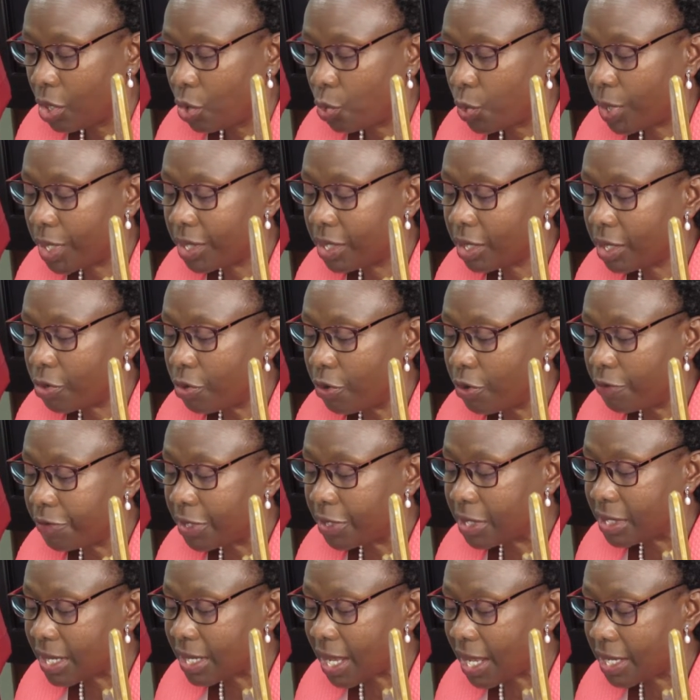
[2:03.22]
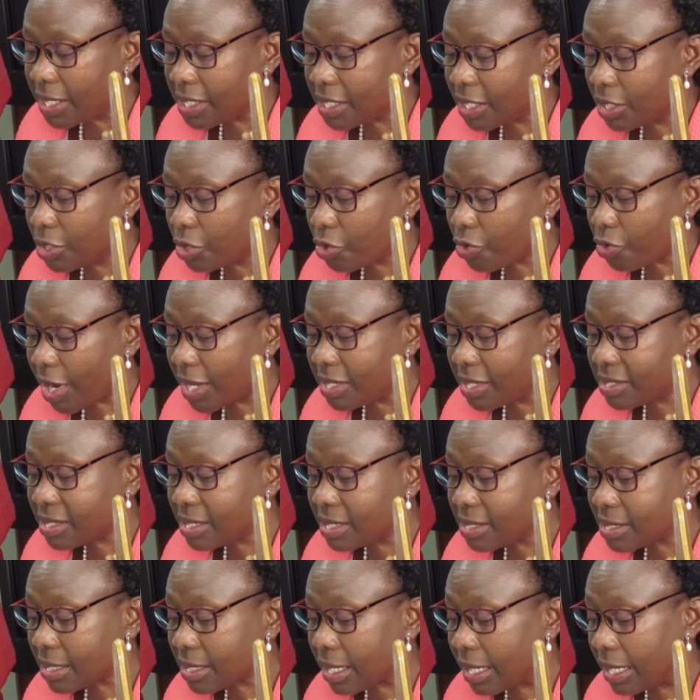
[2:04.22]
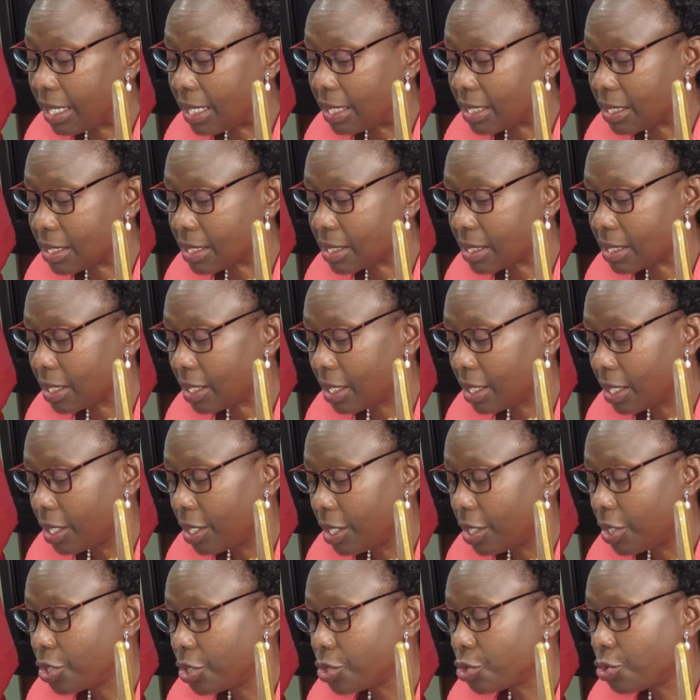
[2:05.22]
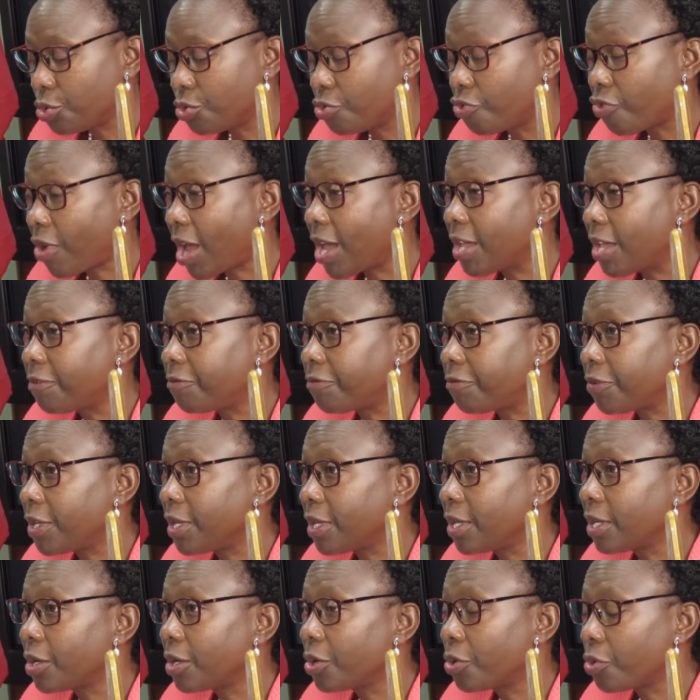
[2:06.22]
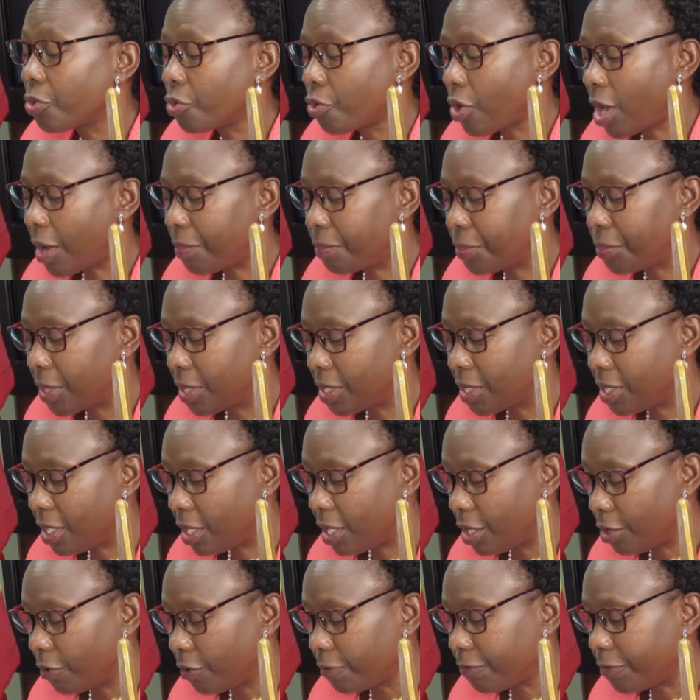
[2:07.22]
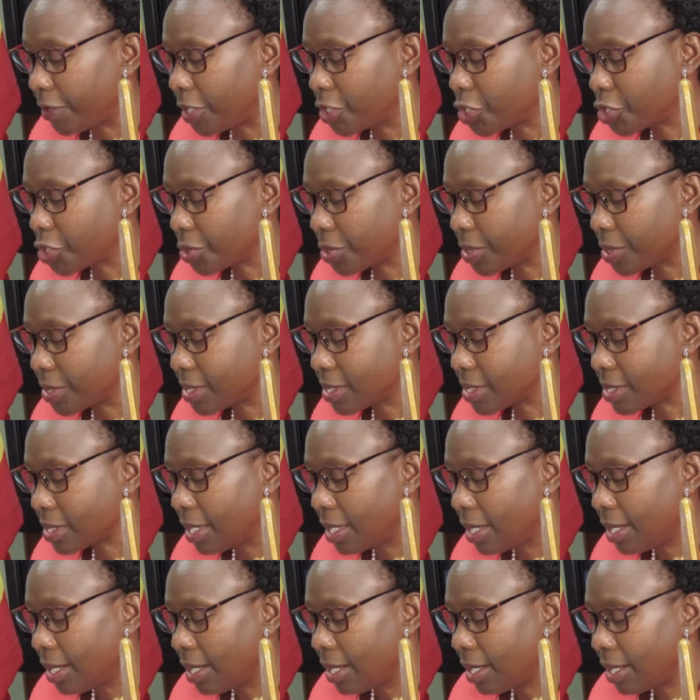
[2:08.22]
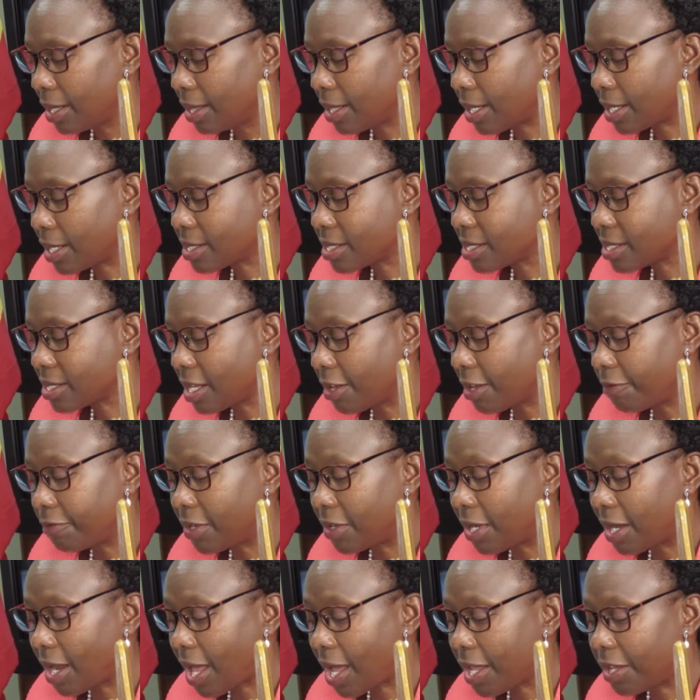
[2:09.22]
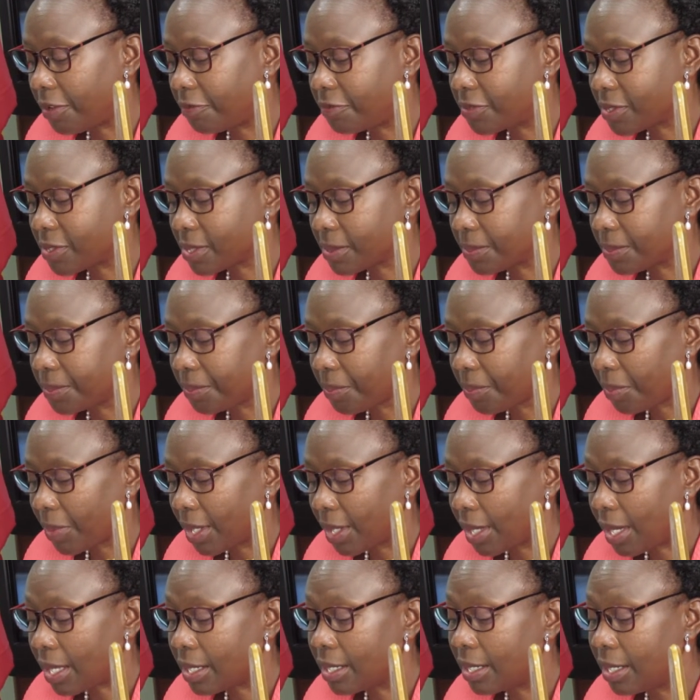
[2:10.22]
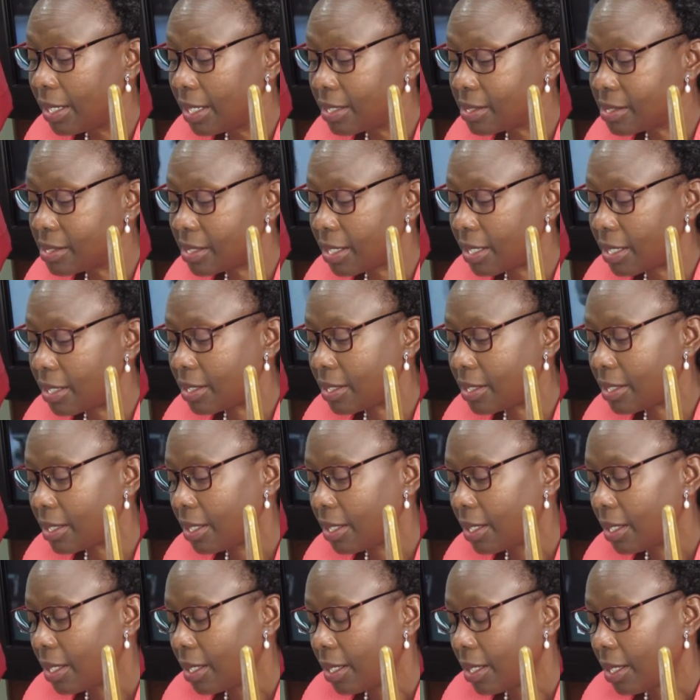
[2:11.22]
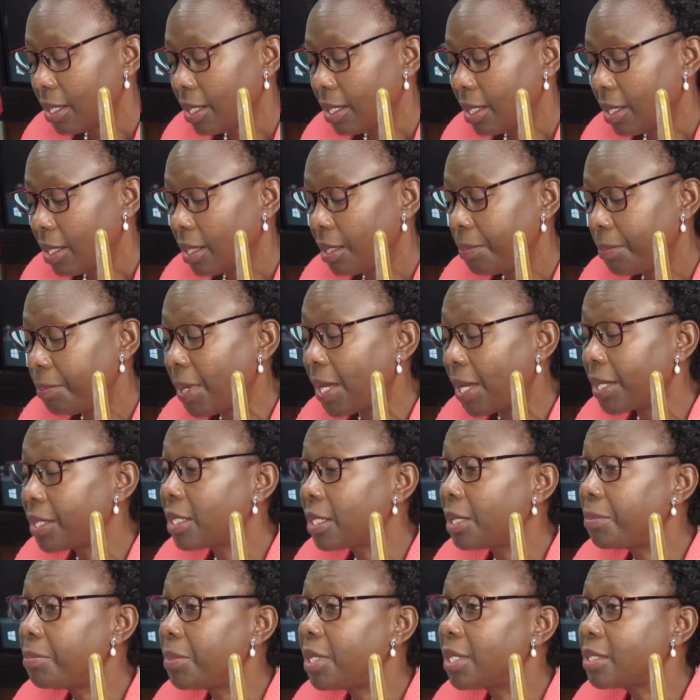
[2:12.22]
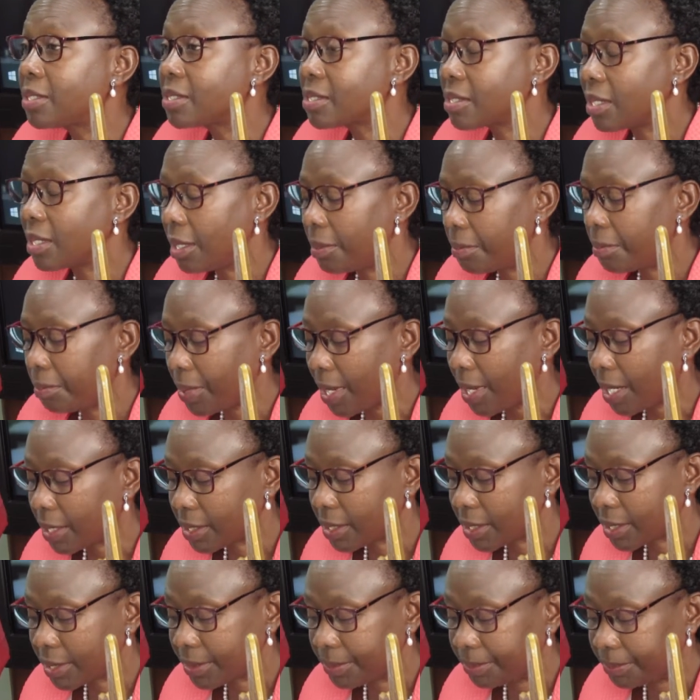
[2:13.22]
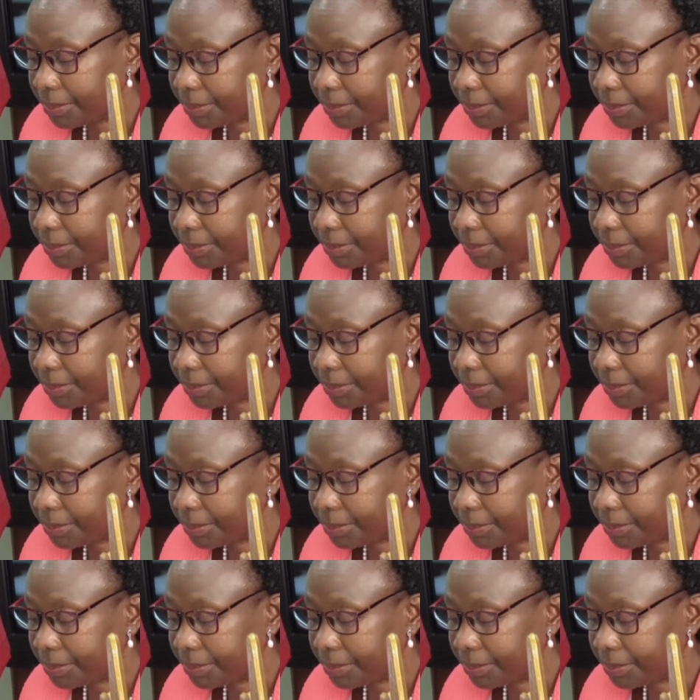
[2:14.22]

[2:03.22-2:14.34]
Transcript: when the COVID-19 crisis hit to driving rapid innovations that saved lives and lessened the pandemic's impact.